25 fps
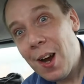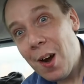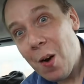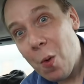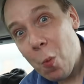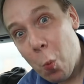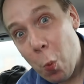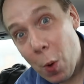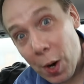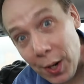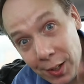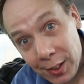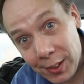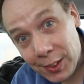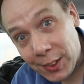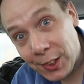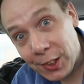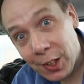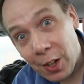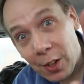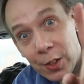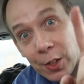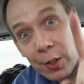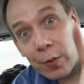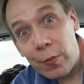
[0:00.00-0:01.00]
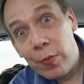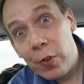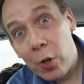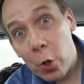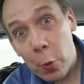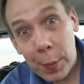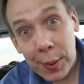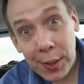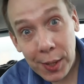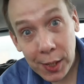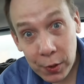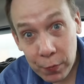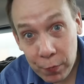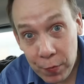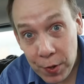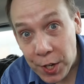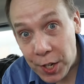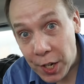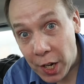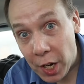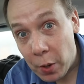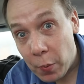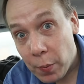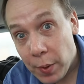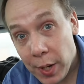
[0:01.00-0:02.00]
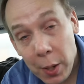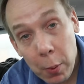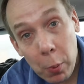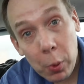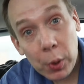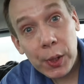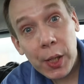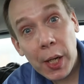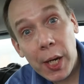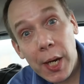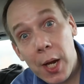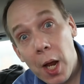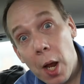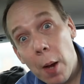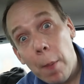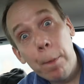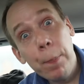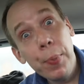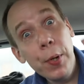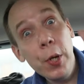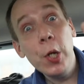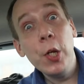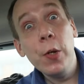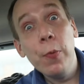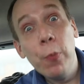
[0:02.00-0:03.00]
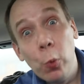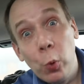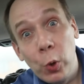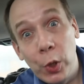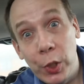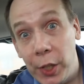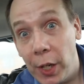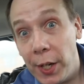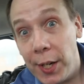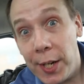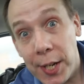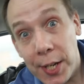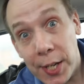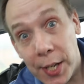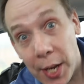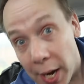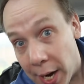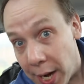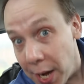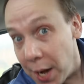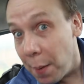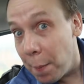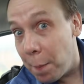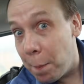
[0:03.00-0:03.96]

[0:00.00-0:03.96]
when I started filming this video, it was a beautiful sunny day,